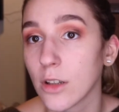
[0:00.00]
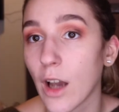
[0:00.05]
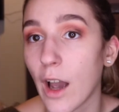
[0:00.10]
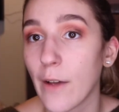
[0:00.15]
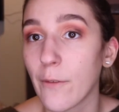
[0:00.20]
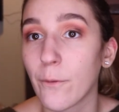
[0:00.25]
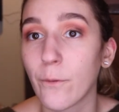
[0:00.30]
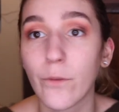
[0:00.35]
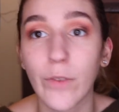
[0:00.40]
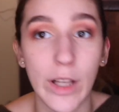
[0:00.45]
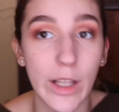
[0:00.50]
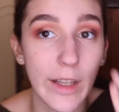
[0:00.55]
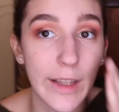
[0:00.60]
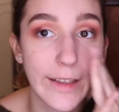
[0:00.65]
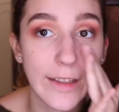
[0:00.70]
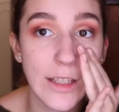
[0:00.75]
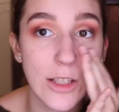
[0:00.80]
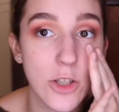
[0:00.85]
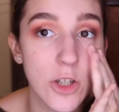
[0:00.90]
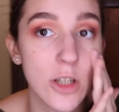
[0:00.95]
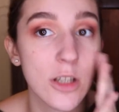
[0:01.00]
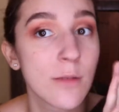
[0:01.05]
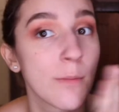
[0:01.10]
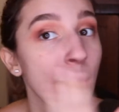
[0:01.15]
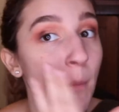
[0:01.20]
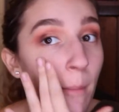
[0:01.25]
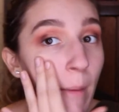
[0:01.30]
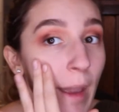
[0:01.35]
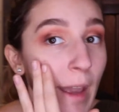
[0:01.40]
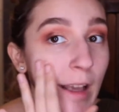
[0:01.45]
I feel like this just
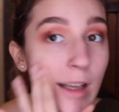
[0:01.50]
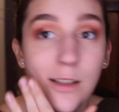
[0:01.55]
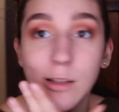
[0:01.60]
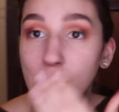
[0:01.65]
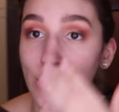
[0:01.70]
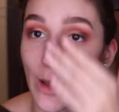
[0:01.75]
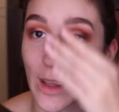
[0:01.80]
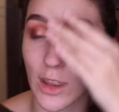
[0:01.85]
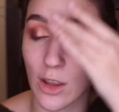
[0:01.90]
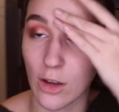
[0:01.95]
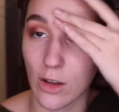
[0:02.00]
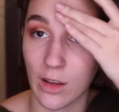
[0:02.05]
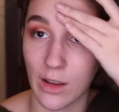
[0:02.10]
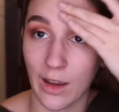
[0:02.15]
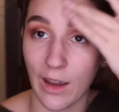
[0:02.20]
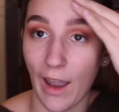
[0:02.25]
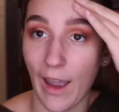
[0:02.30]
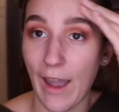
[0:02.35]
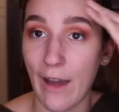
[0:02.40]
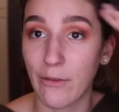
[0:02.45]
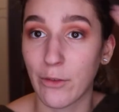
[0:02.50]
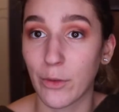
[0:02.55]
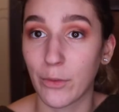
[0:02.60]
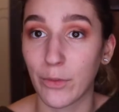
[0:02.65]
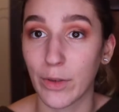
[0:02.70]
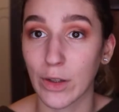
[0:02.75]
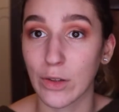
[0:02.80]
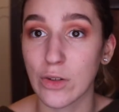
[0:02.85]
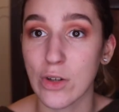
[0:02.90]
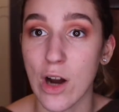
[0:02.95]
makes me look like I have a
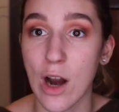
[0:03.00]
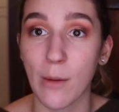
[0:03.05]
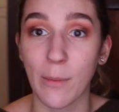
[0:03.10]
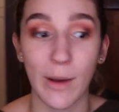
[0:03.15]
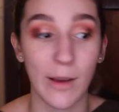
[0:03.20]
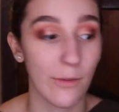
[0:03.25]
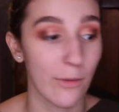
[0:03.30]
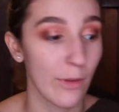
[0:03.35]
filter on my